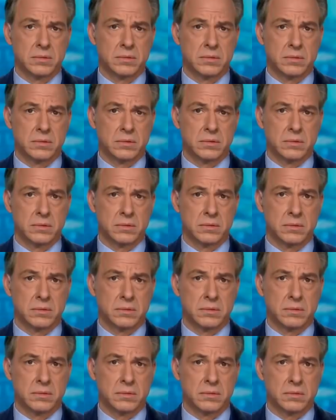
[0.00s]

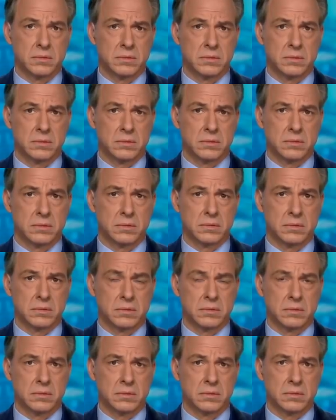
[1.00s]

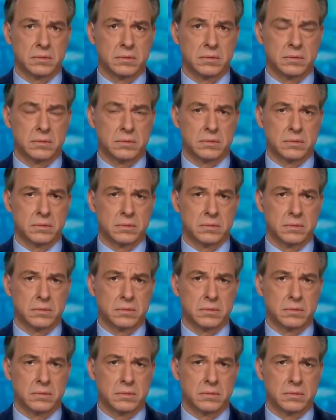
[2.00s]

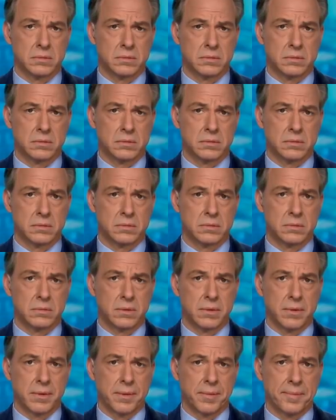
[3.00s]

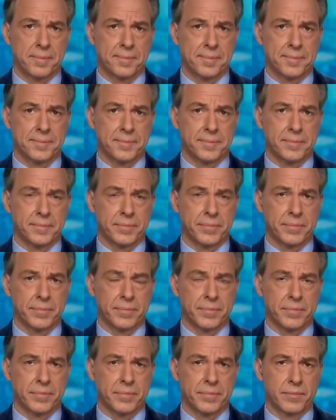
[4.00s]

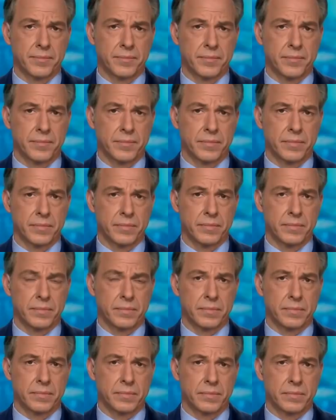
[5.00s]

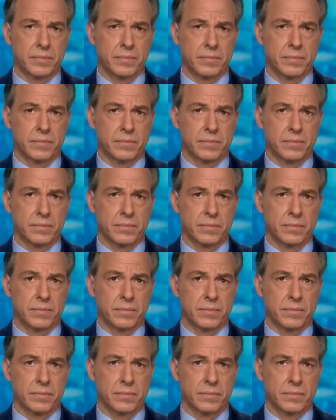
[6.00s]

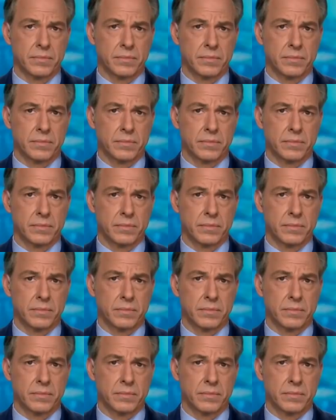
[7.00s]
(silent)